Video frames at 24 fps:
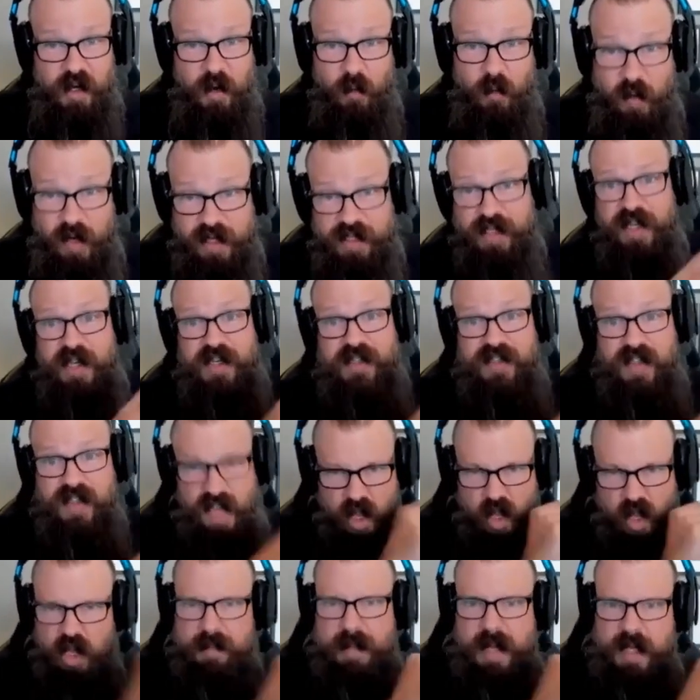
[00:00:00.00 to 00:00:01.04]
1 year it's
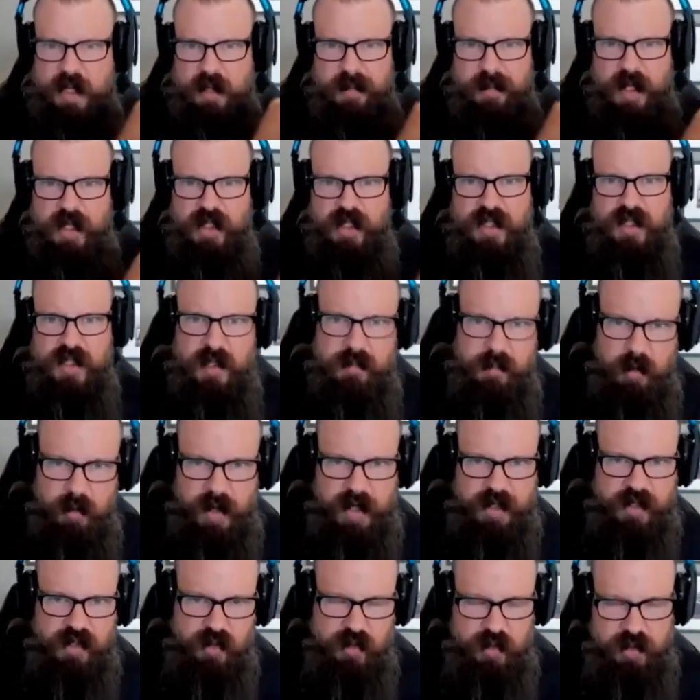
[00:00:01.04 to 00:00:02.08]
all about the budgets. Then we
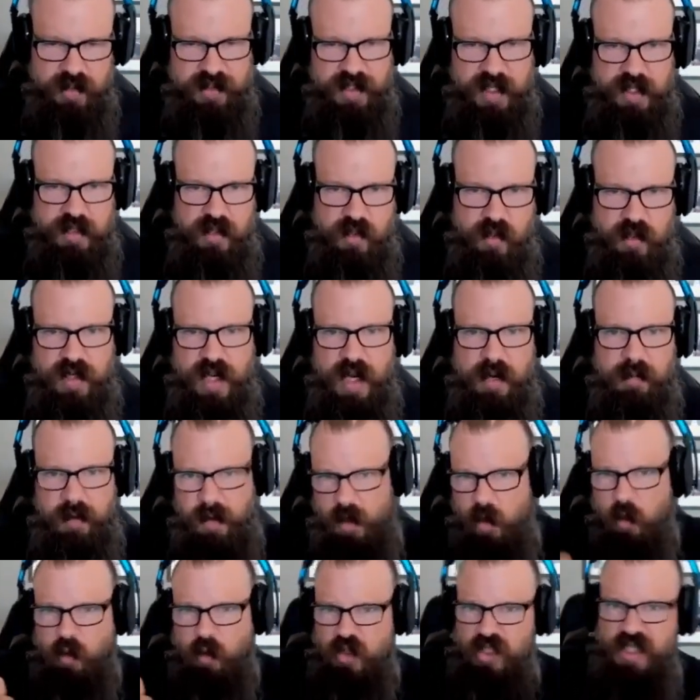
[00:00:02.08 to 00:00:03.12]
watch utilization go
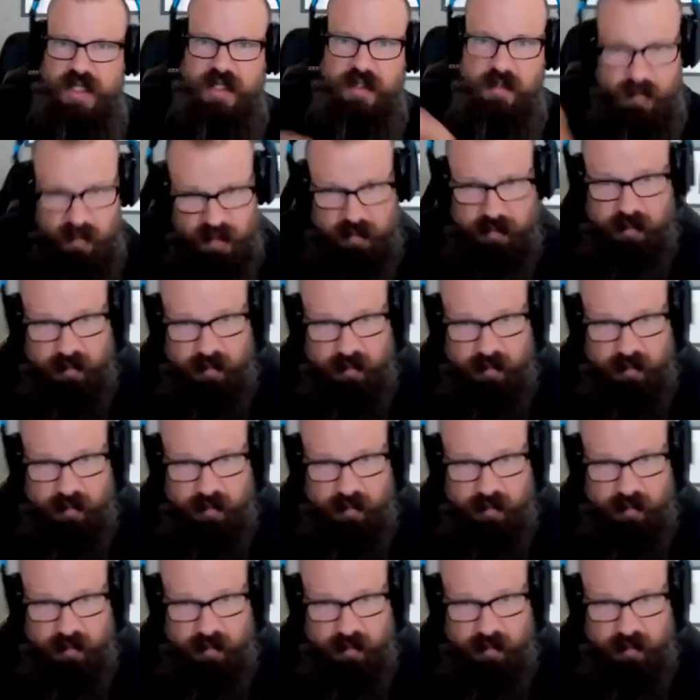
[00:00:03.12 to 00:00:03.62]
down. Oh shit,